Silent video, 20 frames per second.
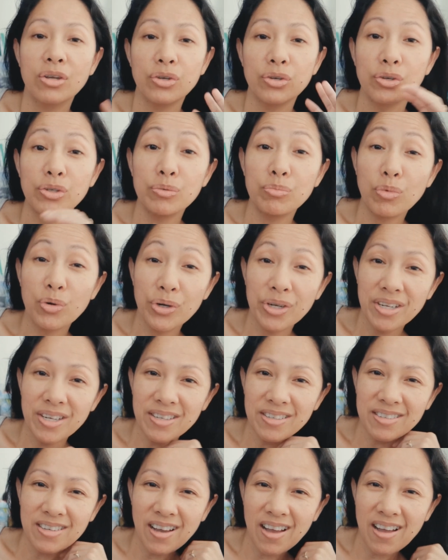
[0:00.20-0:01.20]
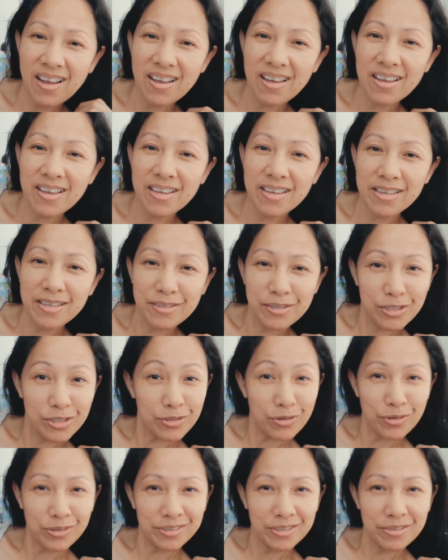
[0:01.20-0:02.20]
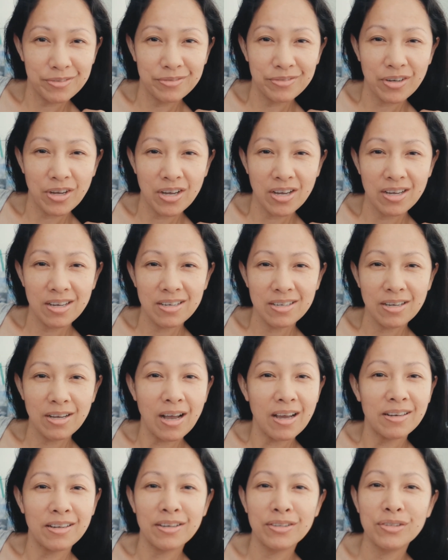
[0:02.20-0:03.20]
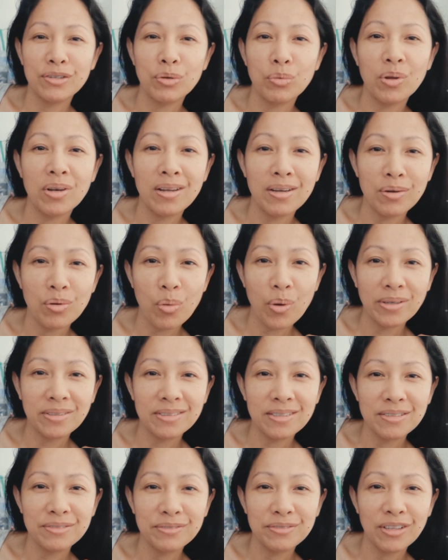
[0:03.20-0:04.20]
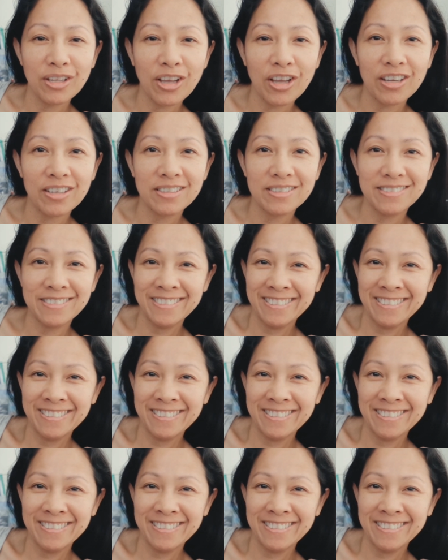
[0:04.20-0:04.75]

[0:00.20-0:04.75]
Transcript: Good morning guys. O diba? Another walang kwentang vlog.